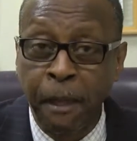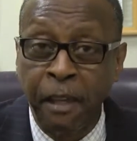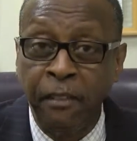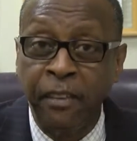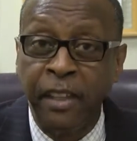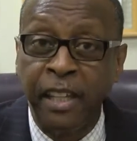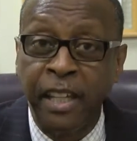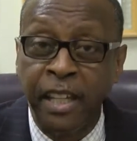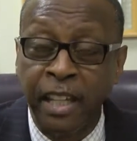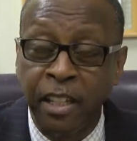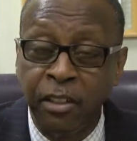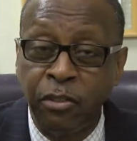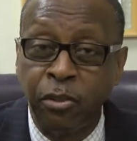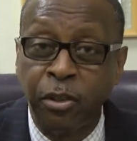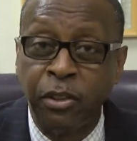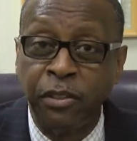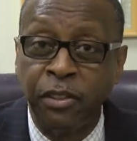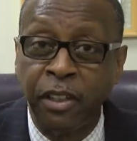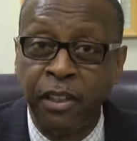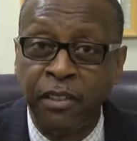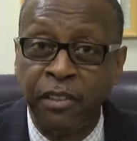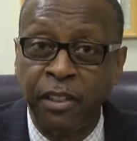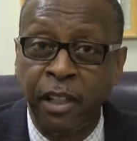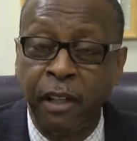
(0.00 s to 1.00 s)

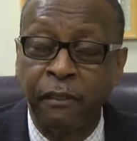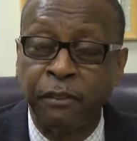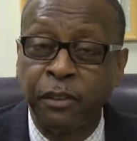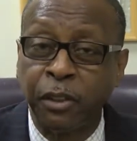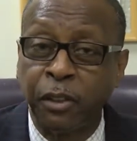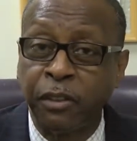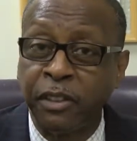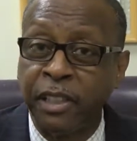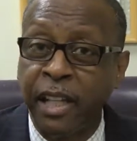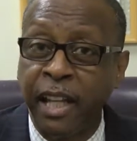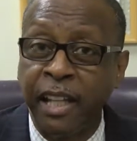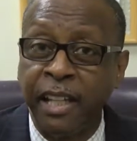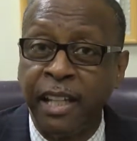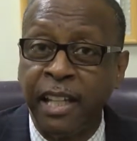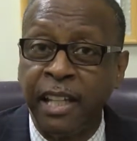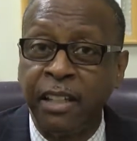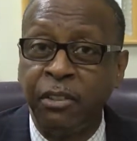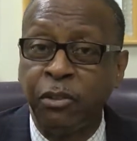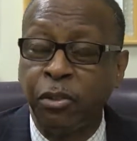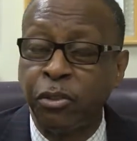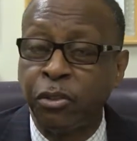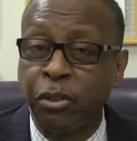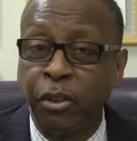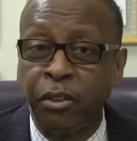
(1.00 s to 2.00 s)
itself. So take
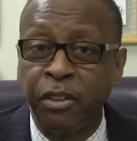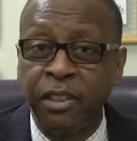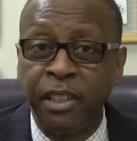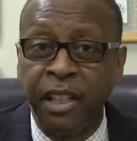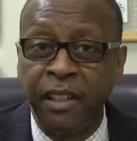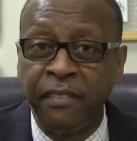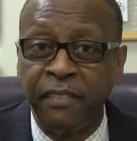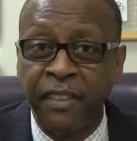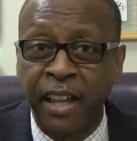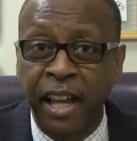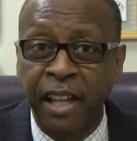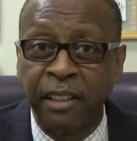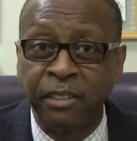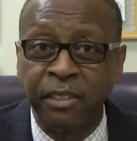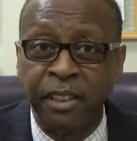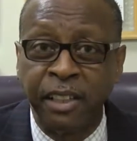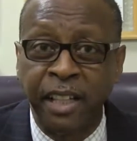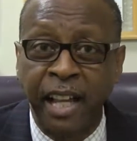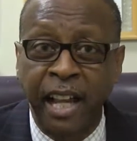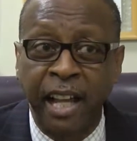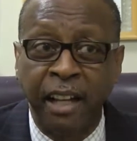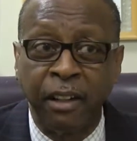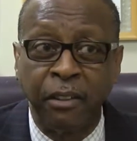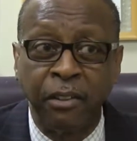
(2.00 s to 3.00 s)
interest on $10,000.
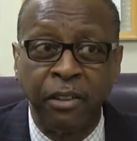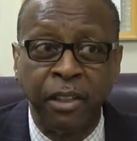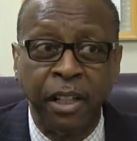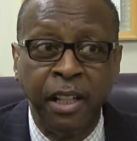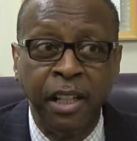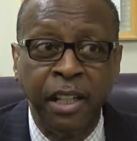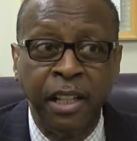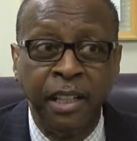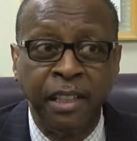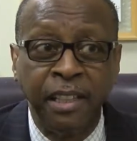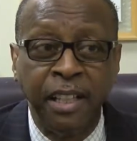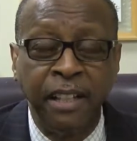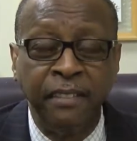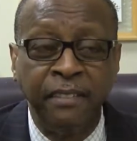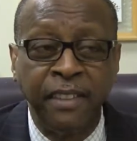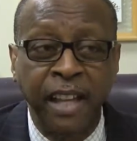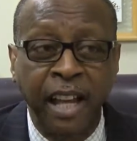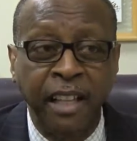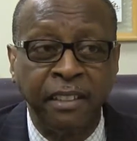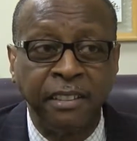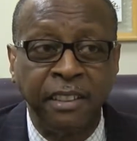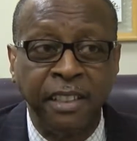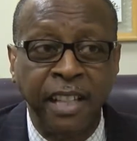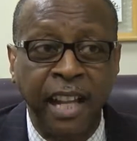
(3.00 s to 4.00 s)
$10,000
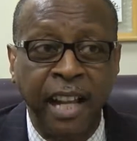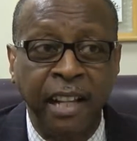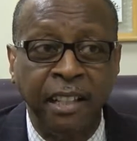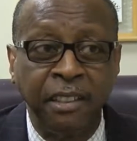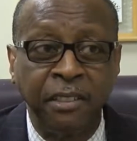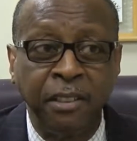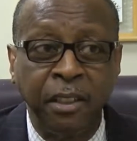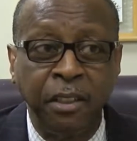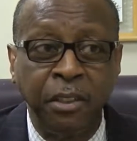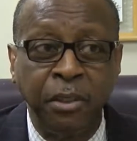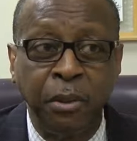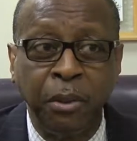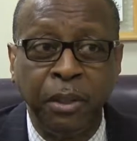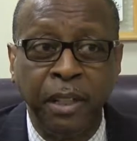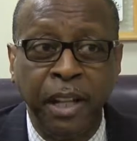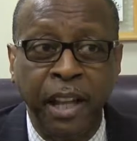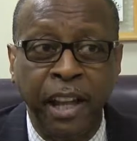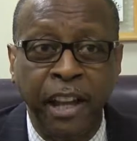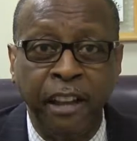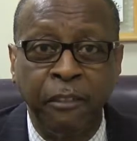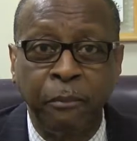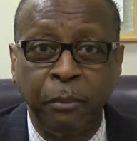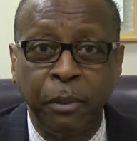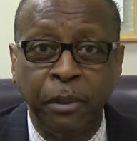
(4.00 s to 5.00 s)
at
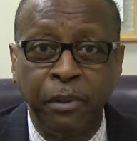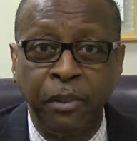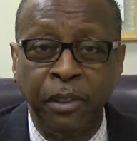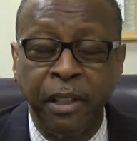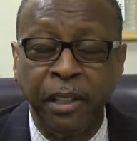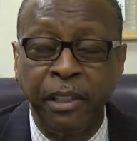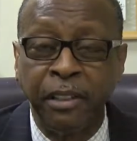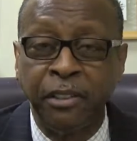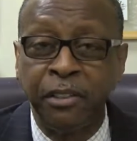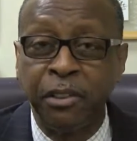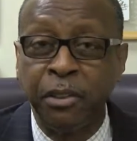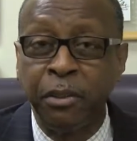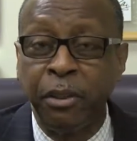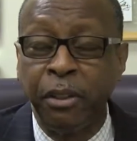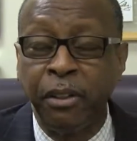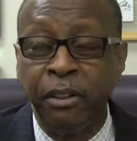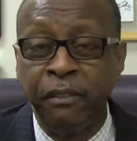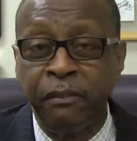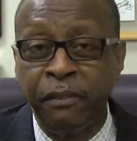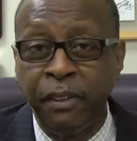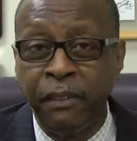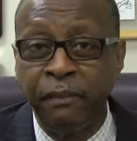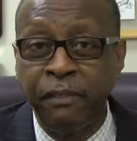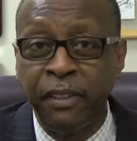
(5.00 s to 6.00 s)
2.5% is
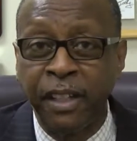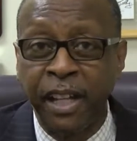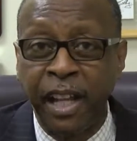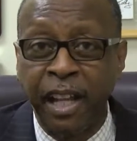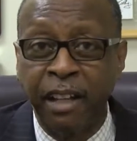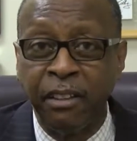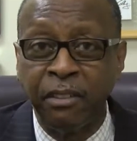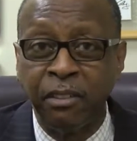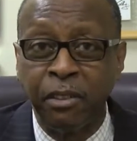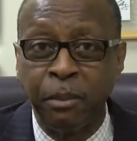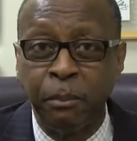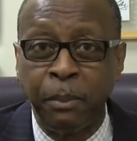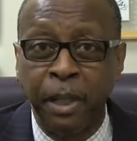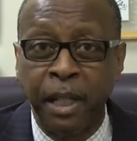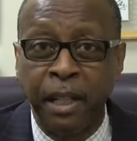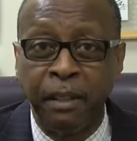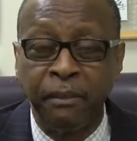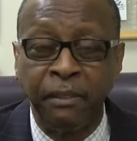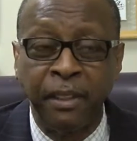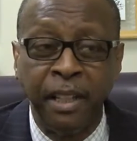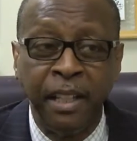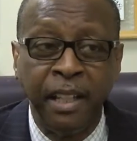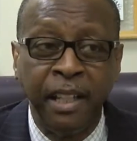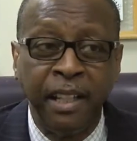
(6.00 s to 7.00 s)
$250 a
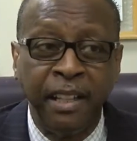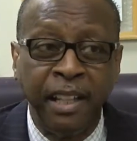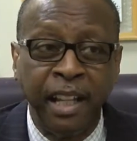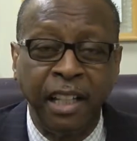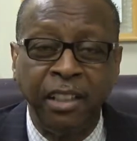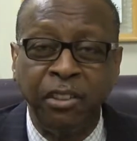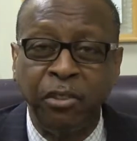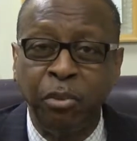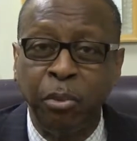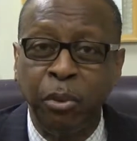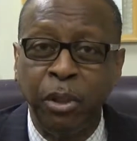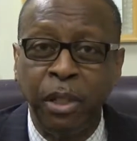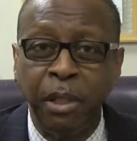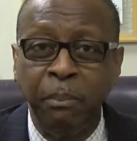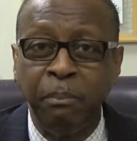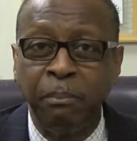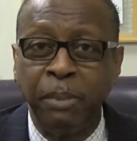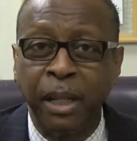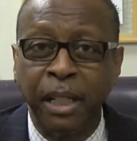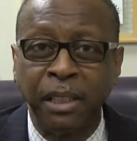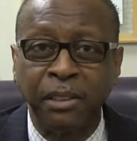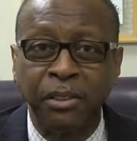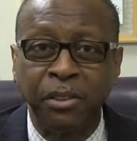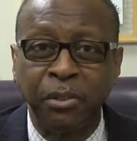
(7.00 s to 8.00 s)
month. That's $20,
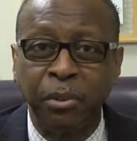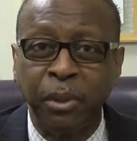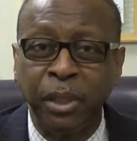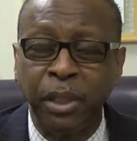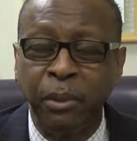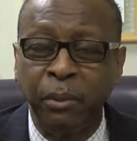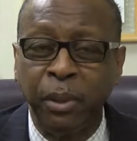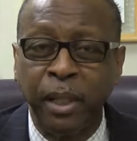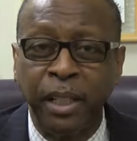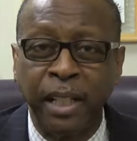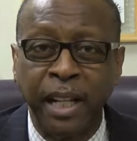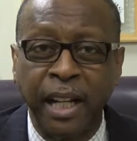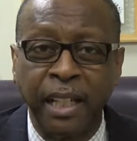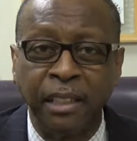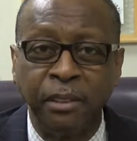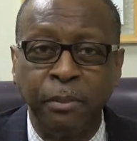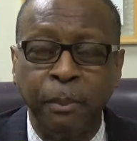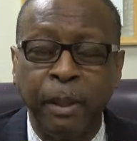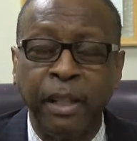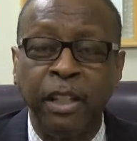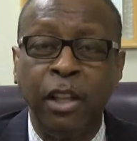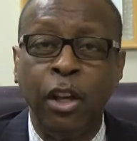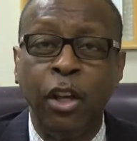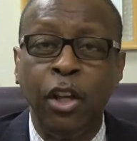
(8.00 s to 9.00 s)
$21 a
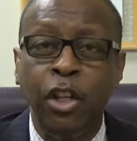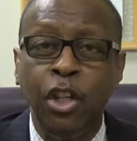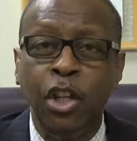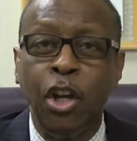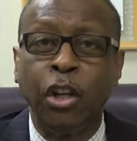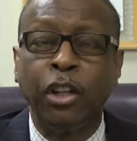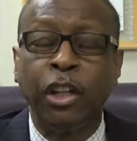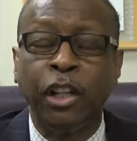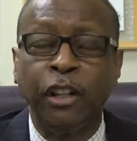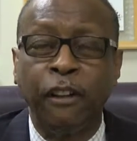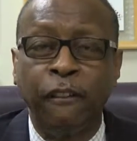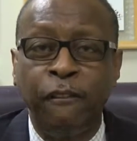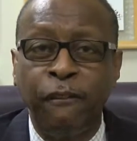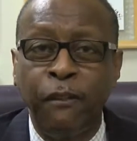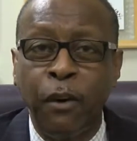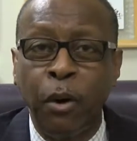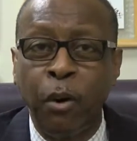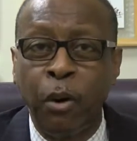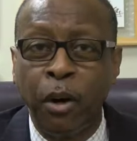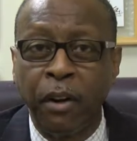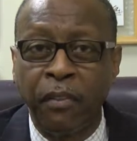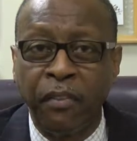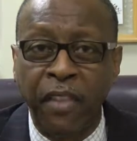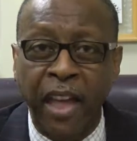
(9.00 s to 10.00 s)
month. You can
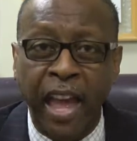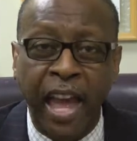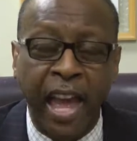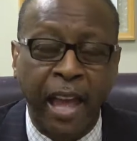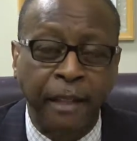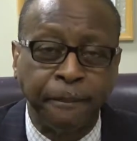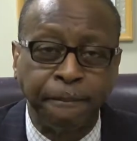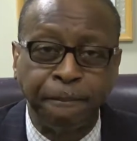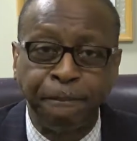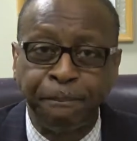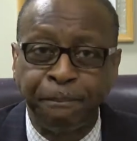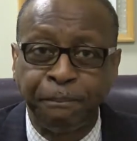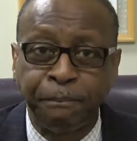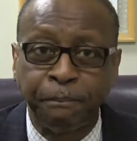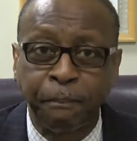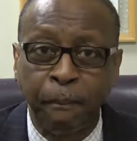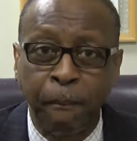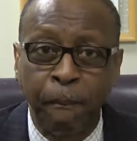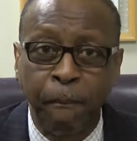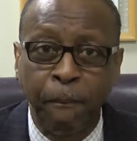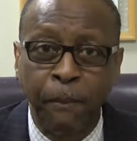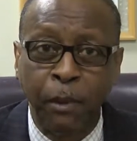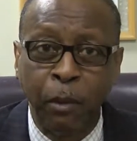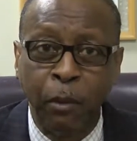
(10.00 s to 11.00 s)
afford that
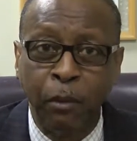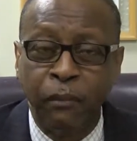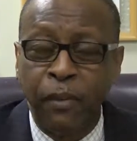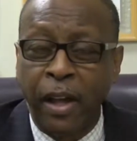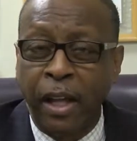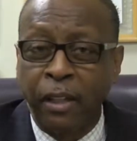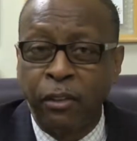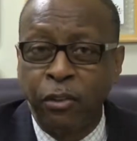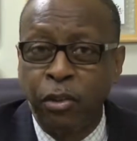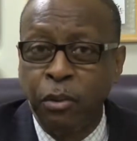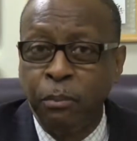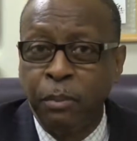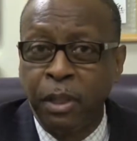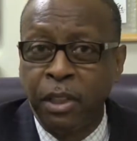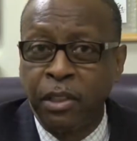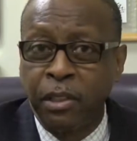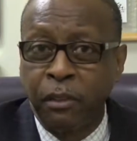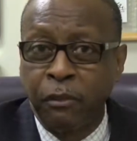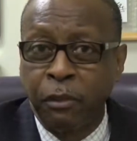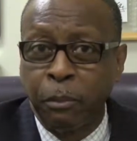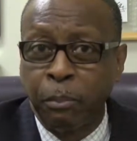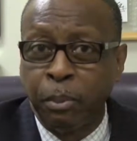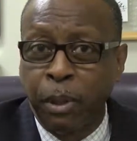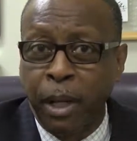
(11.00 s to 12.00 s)
without too much
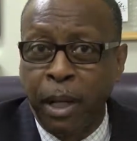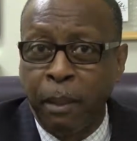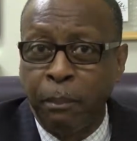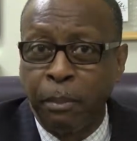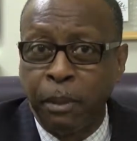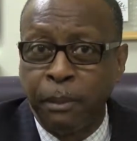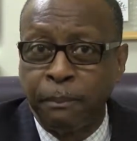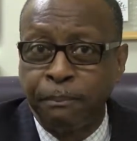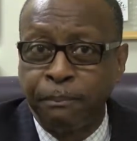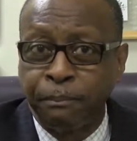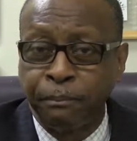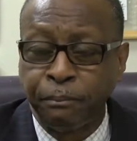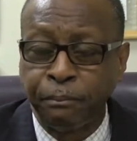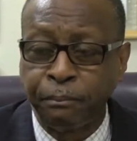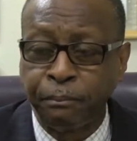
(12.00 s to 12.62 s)
of a problem.